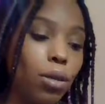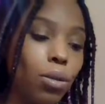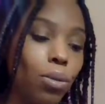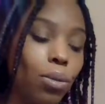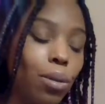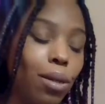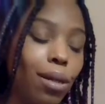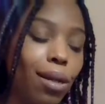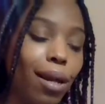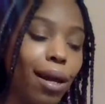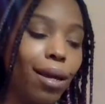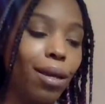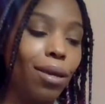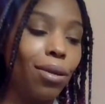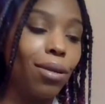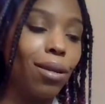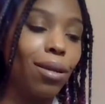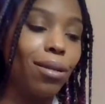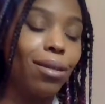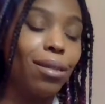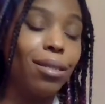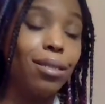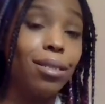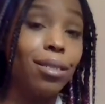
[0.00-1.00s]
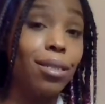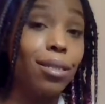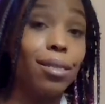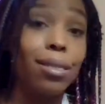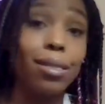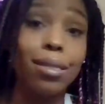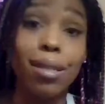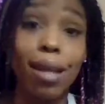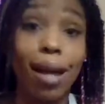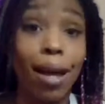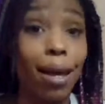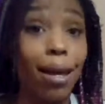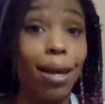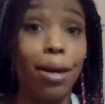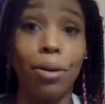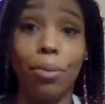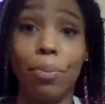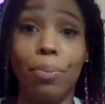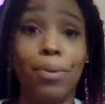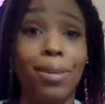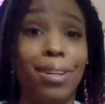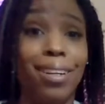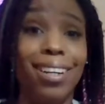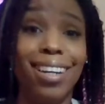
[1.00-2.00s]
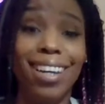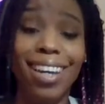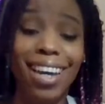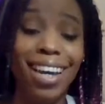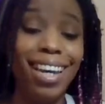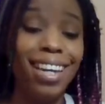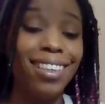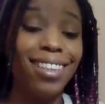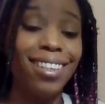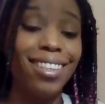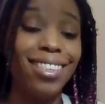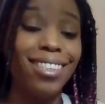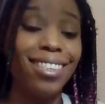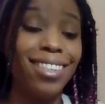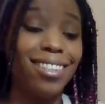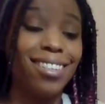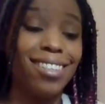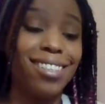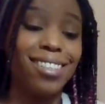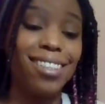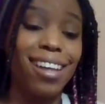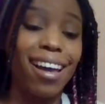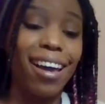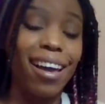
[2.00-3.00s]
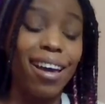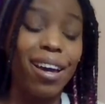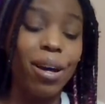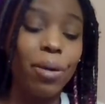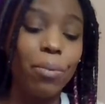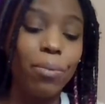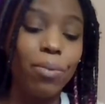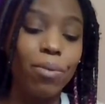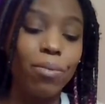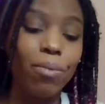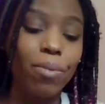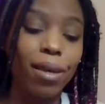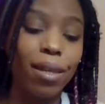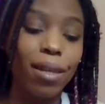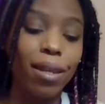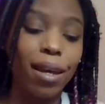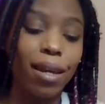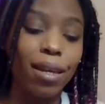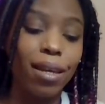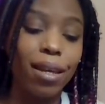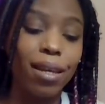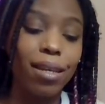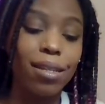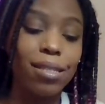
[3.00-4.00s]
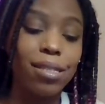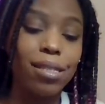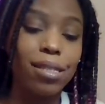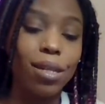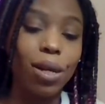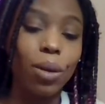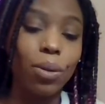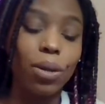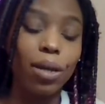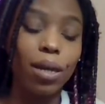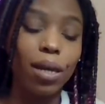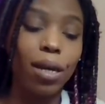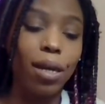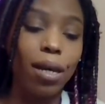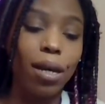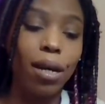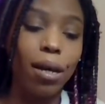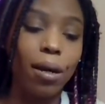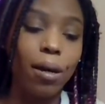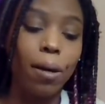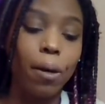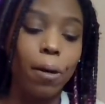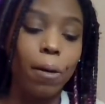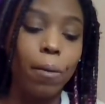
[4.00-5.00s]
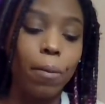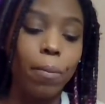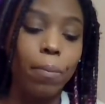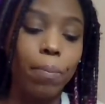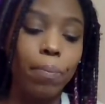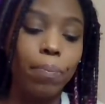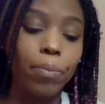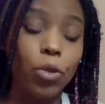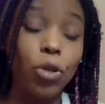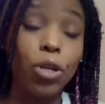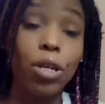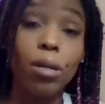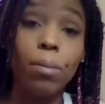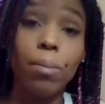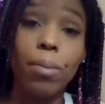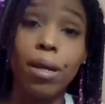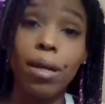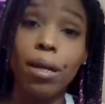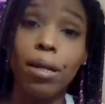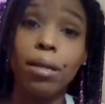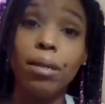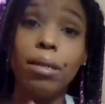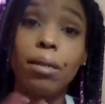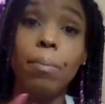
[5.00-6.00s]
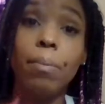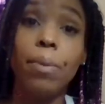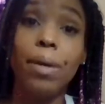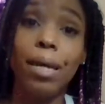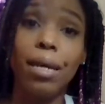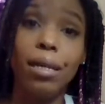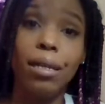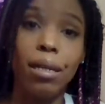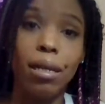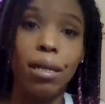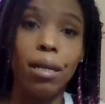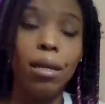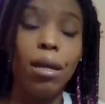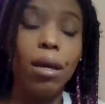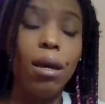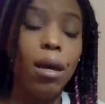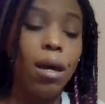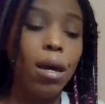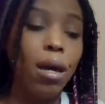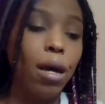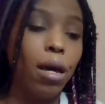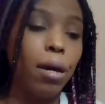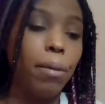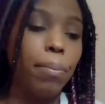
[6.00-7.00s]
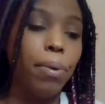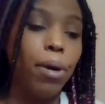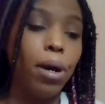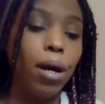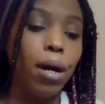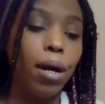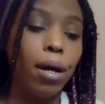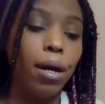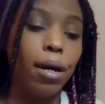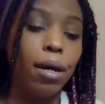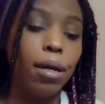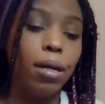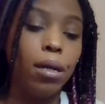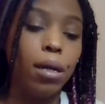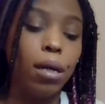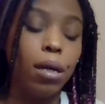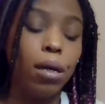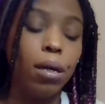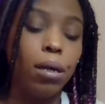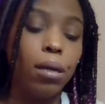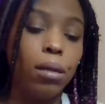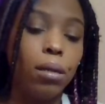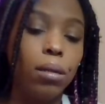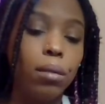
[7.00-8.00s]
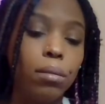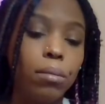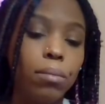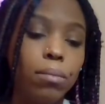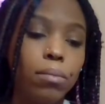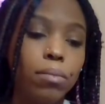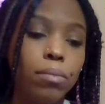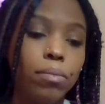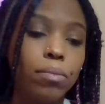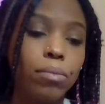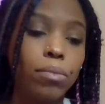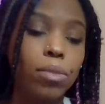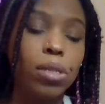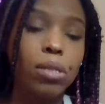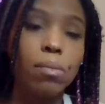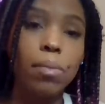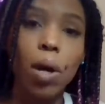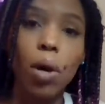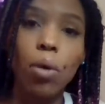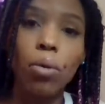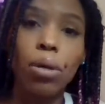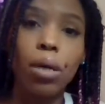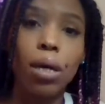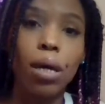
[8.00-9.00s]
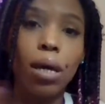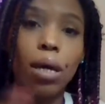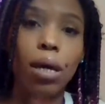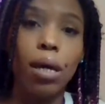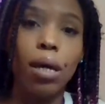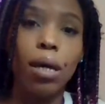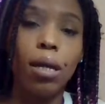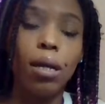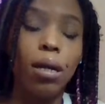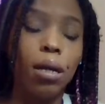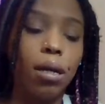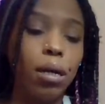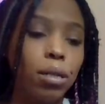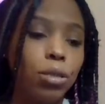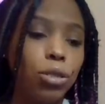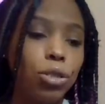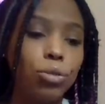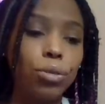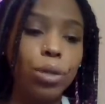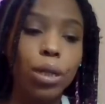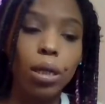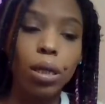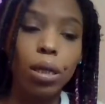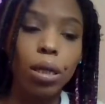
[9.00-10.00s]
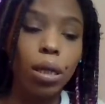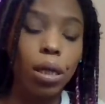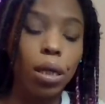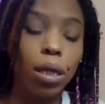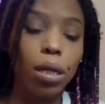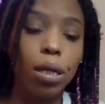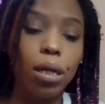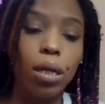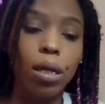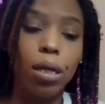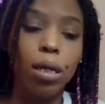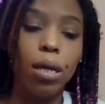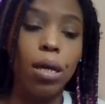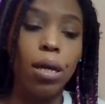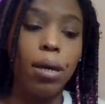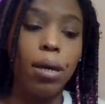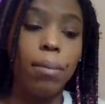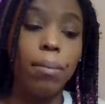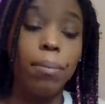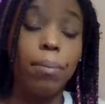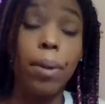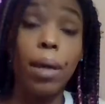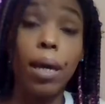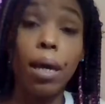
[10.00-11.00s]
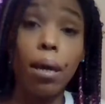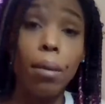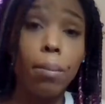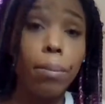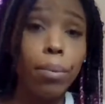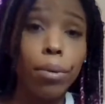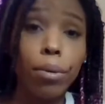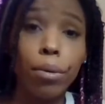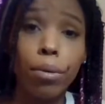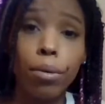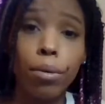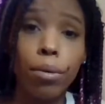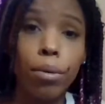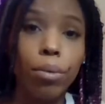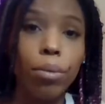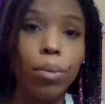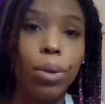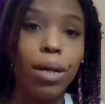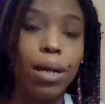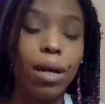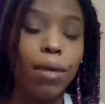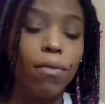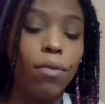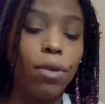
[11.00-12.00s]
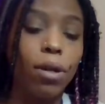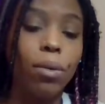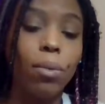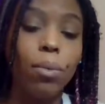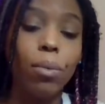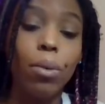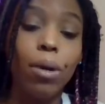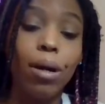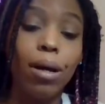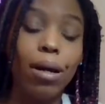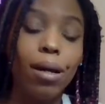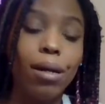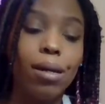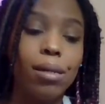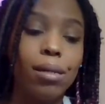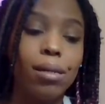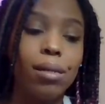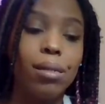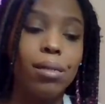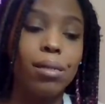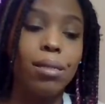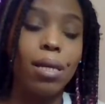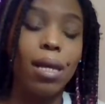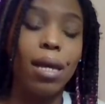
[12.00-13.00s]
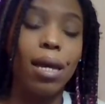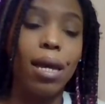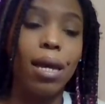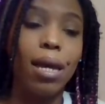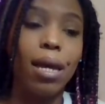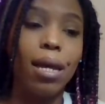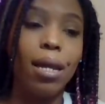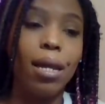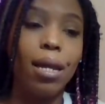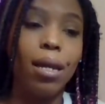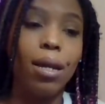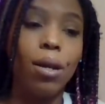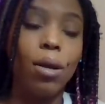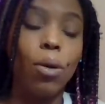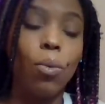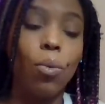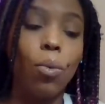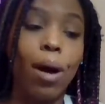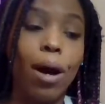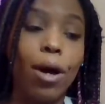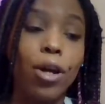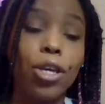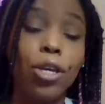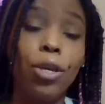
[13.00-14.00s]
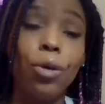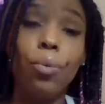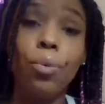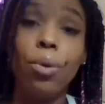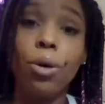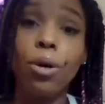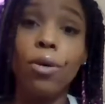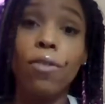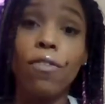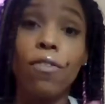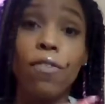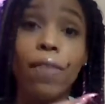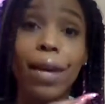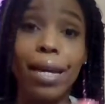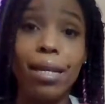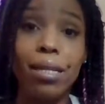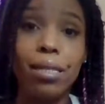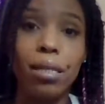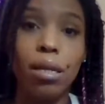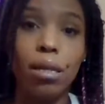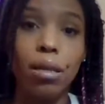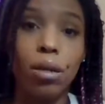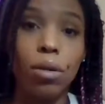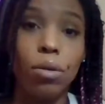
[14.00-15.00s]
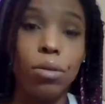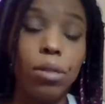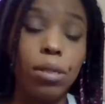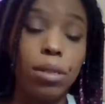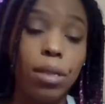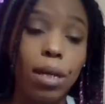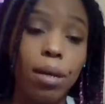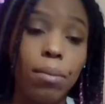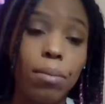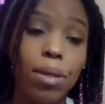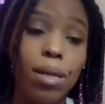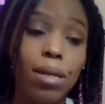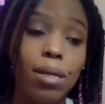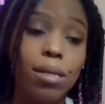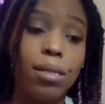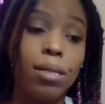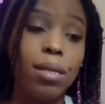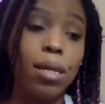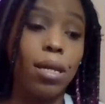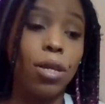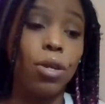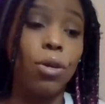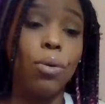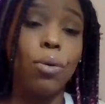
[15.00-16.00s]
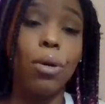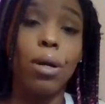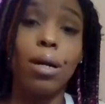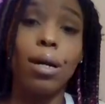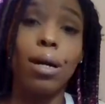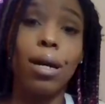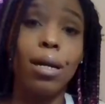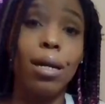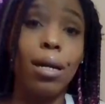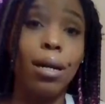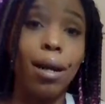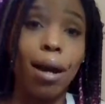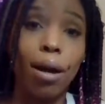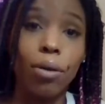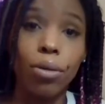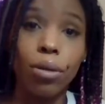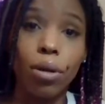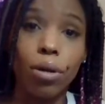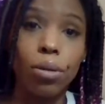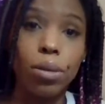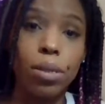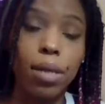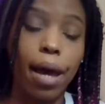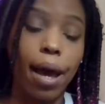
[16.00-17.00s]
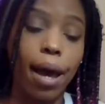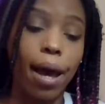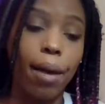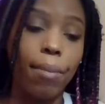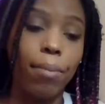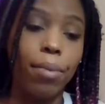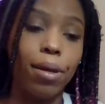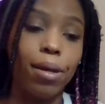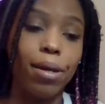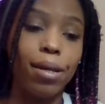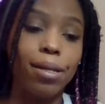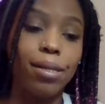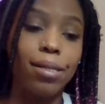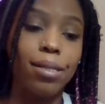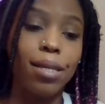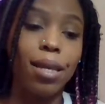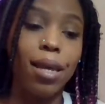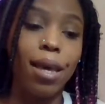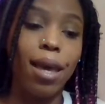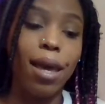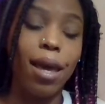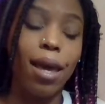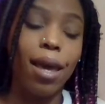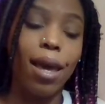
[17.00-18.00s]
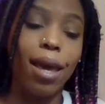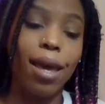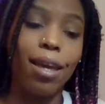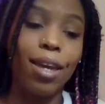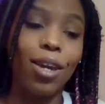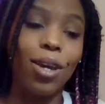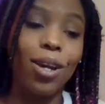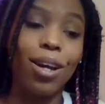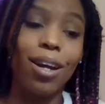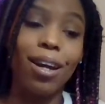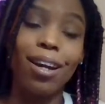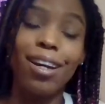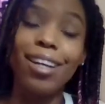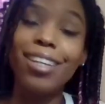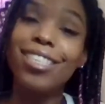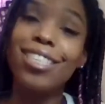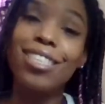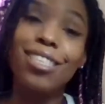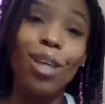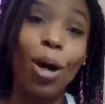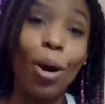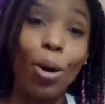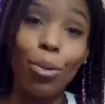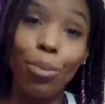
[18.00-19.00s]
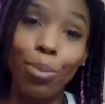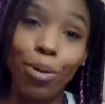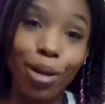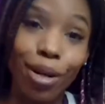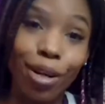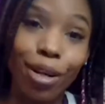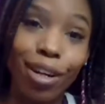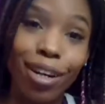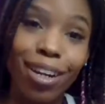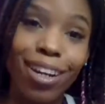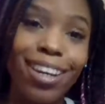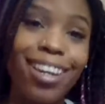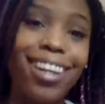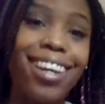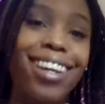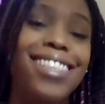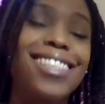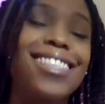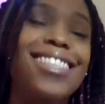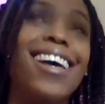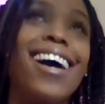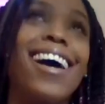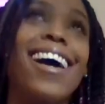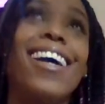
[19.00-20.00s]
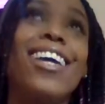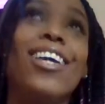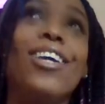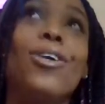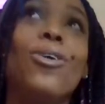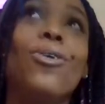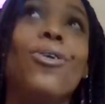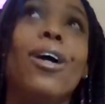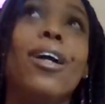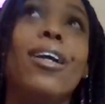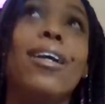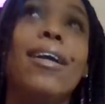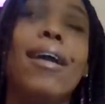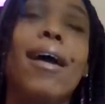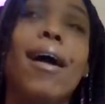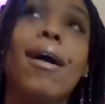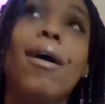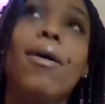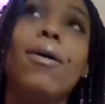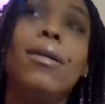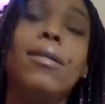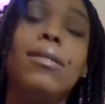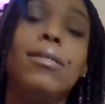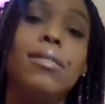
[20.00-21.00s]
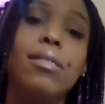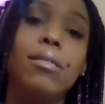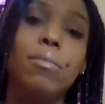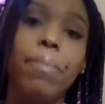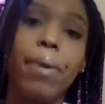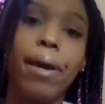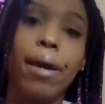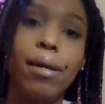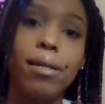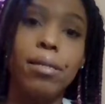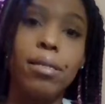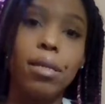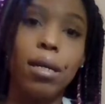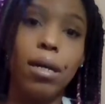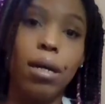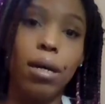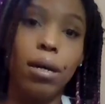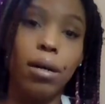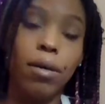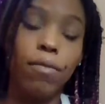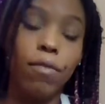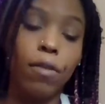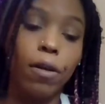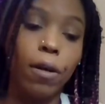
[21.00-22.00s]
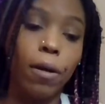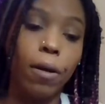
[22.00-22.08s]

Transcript: through it like, you know, this shit is not helping. This shit is not helping me. Like, it's low-key, you could have been dependent upon smoking, drinking, people, whatever it was. And while you were facing those demons and you were cutting out those habits and you're sober, it's like you are now in the space of